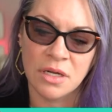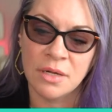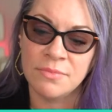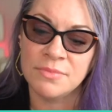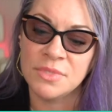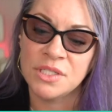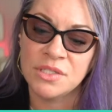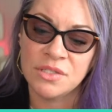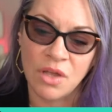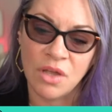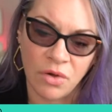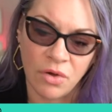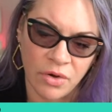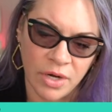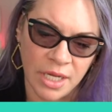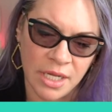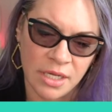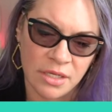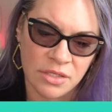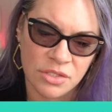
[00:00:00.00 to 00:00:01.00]
I'm
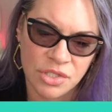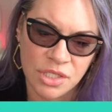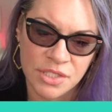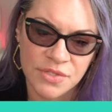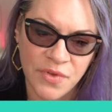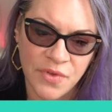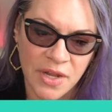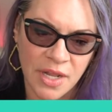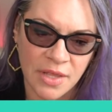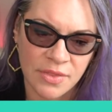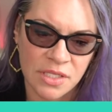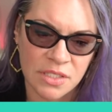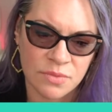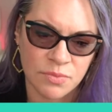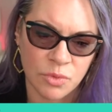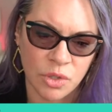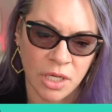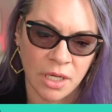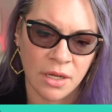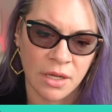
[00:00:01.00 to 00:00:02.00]
sorry, just found out this
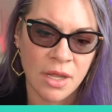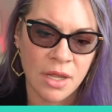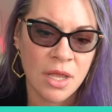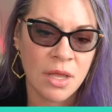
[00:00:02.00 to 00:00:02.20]
morning.